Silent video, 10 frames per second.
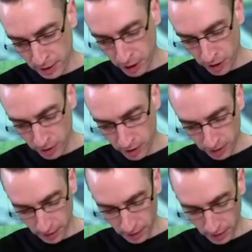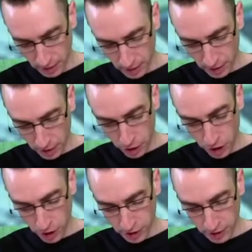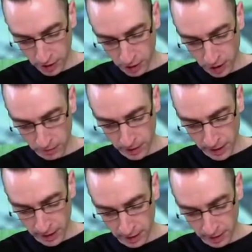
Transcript: shots. Just got over there.